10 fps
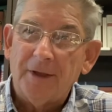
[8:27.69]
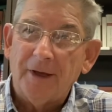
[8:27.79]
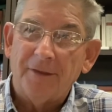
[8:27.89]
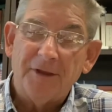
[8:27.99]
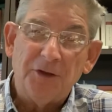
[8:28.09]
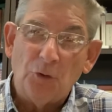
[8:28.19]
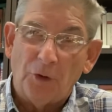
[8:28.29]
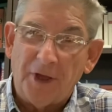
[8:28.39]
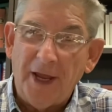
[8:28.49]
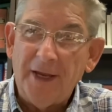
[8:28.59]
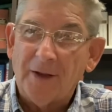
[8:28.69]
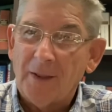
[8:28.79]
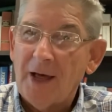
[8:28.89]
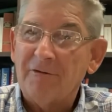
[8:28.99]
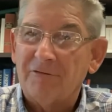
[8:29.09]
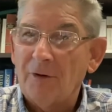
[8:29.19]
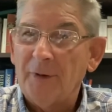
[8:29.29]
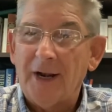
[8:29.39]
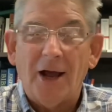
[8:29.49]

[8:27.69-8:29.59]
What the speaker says: I think you'll gain a lot from it.